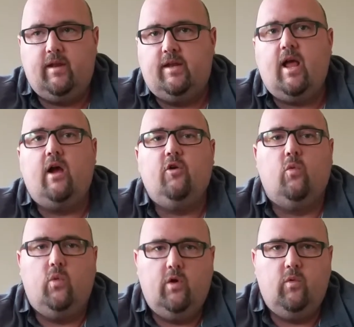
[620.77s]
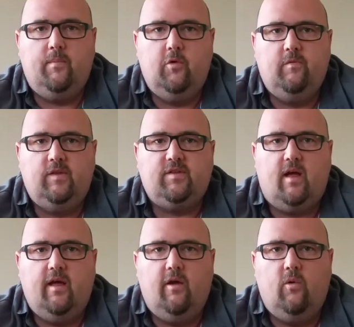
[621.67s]
The doctor will remove this
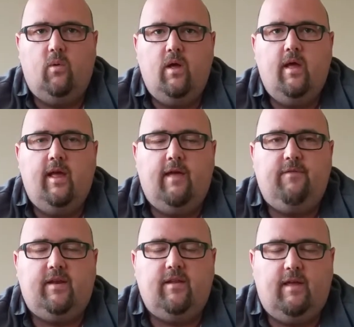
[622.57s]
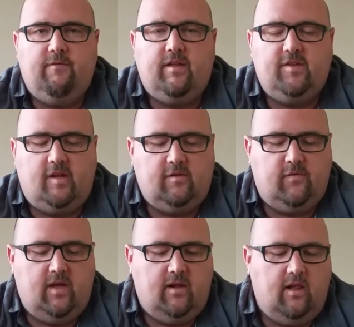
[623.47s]
IO if he sees
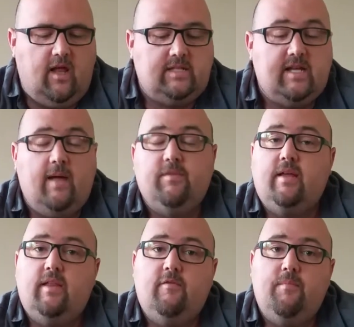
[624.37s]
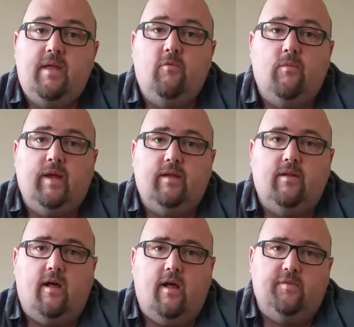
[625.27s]
fit. A lot of times they leave them in when we get to
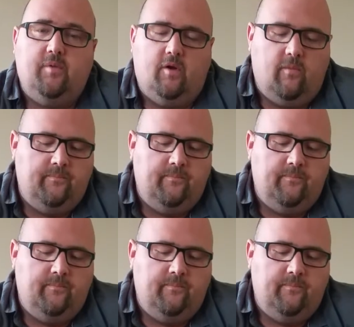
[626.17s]
the hospital.